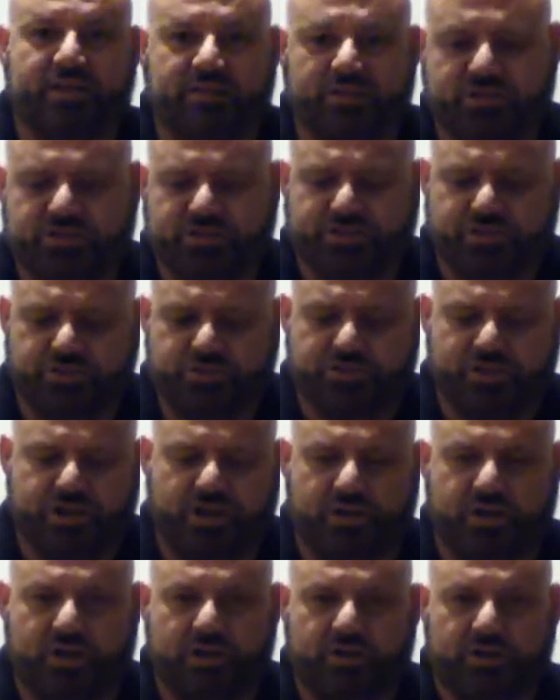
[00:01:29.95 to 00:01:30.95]
There's usually
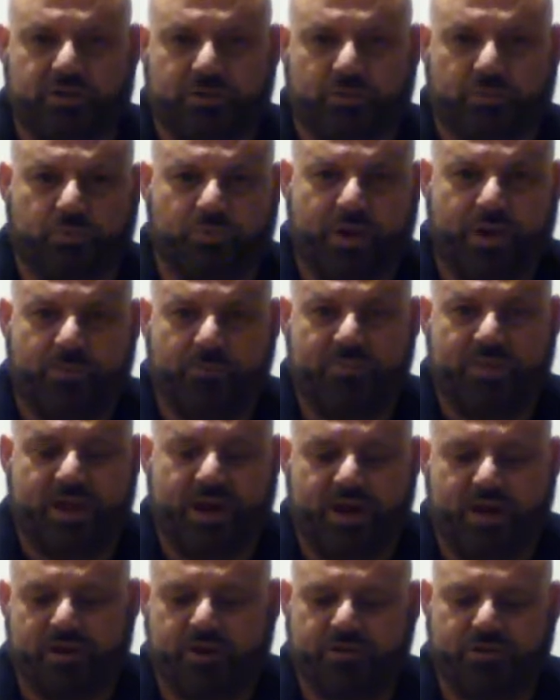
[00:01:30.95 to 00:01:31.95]
a little rim
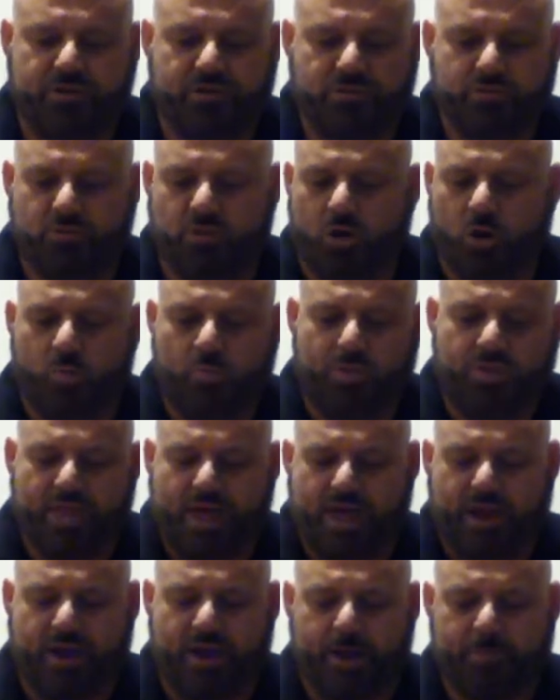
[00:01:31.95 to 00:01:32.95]
there. You open
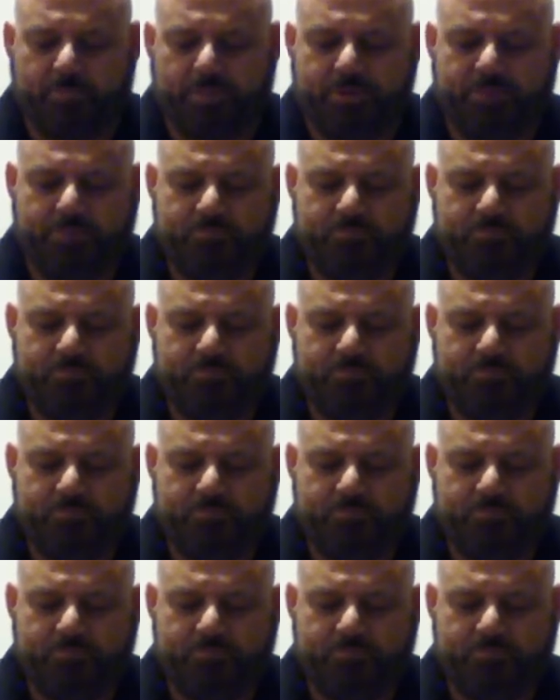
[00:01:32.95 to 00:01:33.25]
that up,